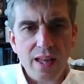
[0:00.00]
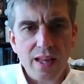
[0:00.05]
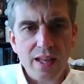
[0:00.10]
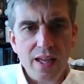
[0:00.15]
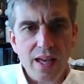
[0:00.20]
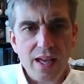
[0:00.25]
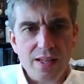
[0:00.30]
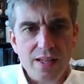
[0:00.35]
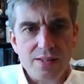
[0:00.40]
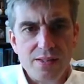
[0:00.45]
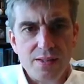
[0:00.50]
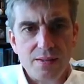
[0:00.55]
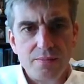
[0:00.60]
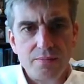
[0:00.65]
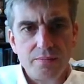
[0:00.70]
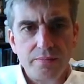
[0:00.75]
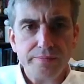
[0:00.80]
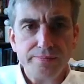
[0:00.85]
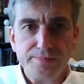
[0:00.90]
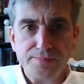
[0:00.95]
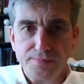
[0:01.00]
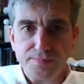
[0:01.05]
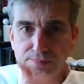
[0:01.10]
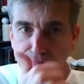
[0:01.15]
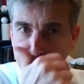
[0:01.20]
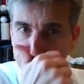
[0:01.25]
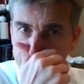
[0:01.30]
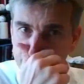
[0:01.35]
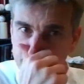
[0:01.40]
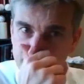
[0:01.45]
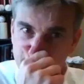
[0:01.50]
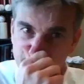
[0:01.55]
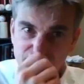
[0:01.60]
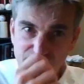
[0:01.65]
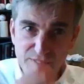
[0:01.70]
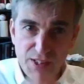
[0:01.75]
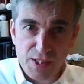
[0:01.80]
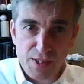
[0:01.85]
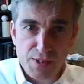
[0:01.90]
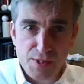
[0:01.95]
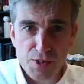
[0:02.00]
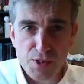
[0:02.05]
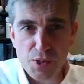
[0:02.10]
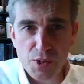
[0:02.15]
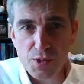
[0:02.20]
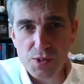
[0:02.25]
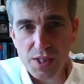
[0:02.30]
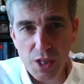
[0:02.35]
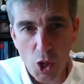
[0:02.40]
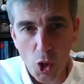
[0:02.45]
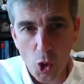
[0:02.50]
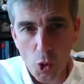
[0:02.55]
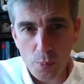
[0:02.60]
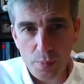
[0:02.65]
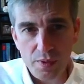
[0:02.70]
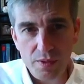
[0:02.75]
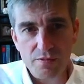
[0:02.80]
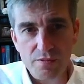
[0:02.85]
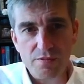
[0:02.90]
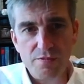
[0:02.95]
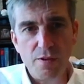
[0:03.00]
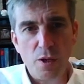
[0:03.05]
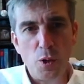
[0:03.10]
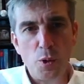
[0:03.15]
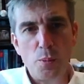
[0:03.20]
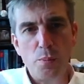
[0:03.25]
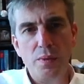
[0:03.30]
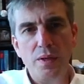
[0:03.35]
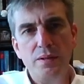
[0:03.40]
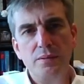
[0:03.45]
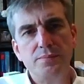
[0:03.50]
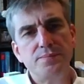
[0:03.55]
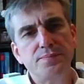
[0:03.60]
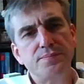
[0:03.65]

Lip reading: to LES. This is using OpenFOAM.